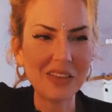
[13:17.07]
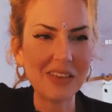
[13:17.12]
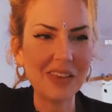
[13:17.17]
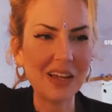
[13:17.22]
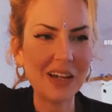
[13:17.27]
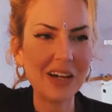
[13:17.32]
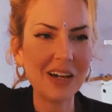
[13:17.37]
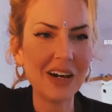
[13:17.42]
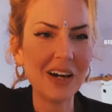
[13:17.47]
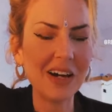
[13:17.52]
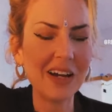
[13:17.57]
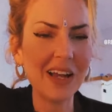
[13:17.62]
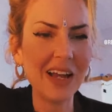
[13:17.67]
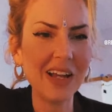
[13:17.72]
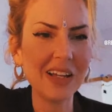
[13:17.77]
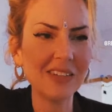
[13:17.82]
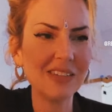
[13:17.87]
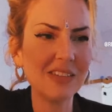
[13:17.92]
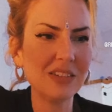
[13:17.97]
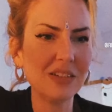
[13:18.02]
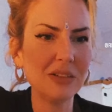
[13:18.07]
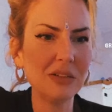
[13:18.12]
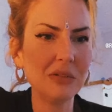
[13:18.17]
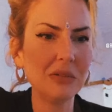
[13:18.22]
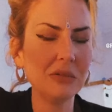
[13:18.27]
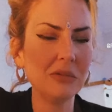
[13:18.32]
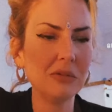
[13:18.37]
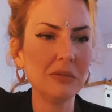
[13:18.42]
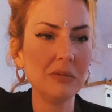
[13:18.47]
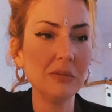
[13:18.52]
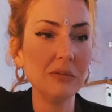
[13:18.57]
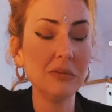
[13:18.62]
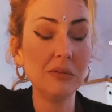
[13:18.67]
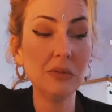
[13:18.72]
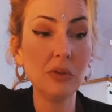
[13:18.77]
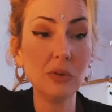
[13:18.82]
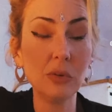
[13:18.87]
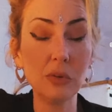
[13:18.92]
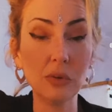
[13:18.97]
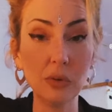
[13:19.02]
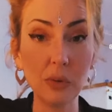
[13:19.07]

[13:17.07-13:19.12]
that i had to